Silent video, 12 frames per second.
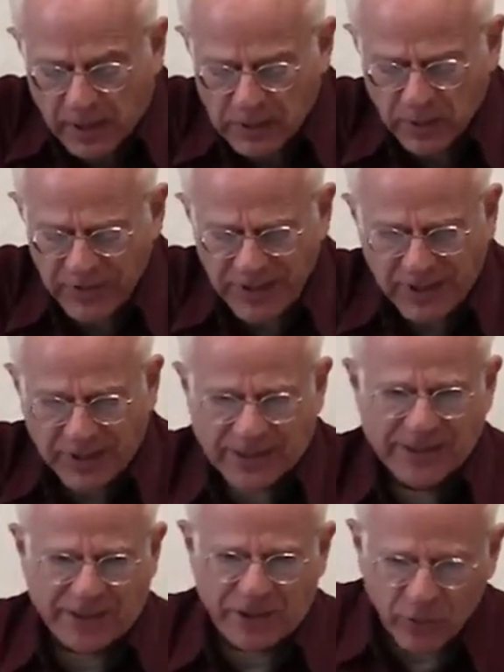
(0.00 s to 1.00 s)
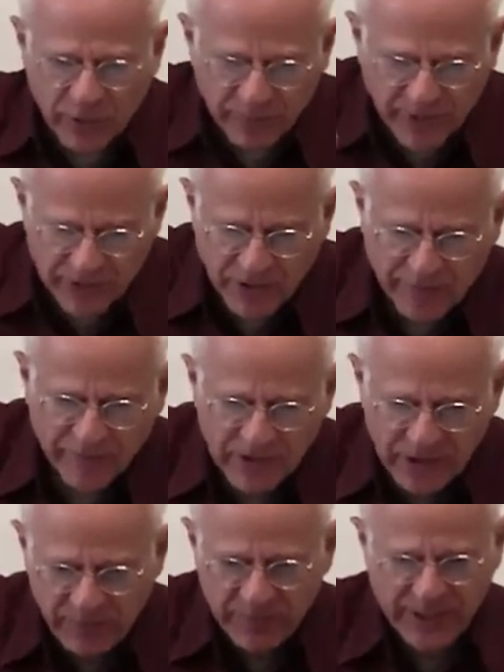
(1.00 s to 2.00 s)
So that's not the only place,
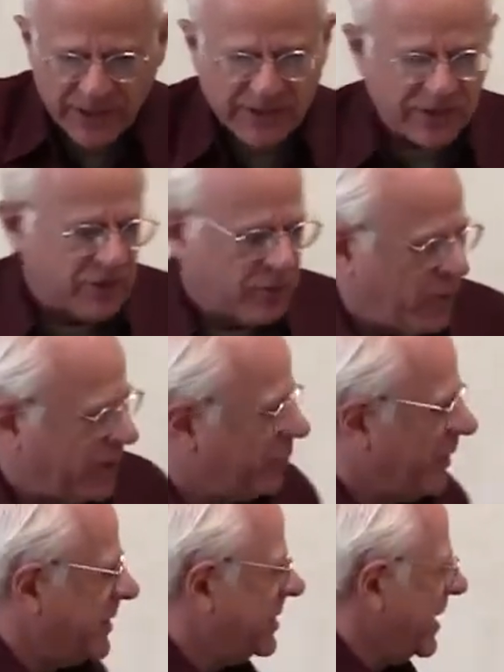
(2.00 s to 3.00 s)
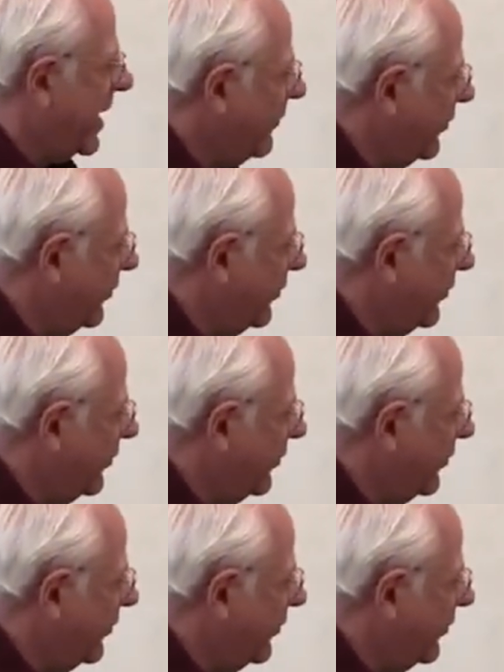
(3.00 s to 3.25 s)
obviously, but that's one place that I'm